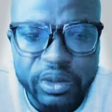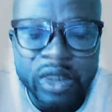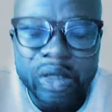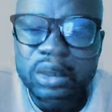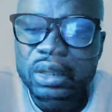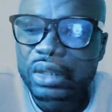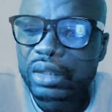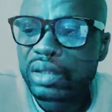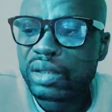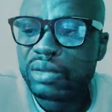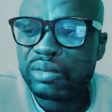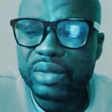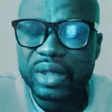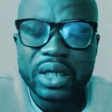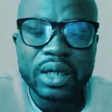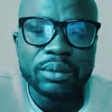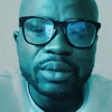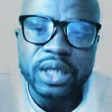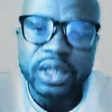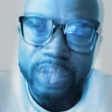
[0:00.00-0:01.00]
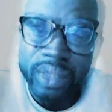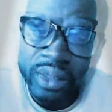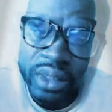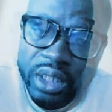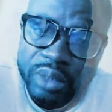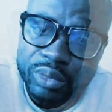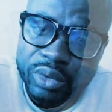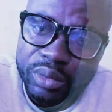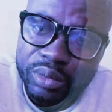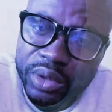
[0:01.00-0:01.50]
Oh man, I'm not that
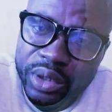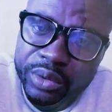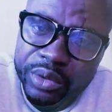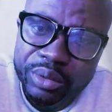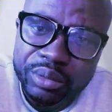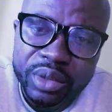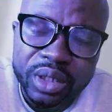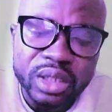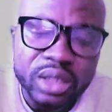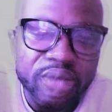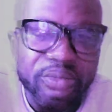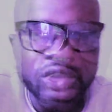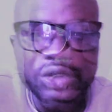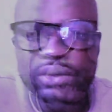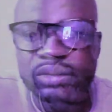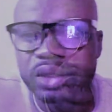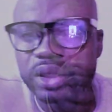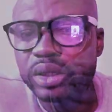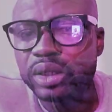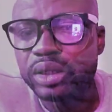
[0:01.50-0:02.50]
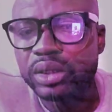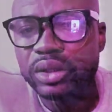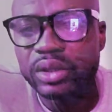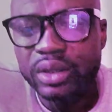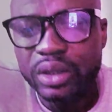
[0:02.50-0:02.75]
type of baby mom. You wanna see your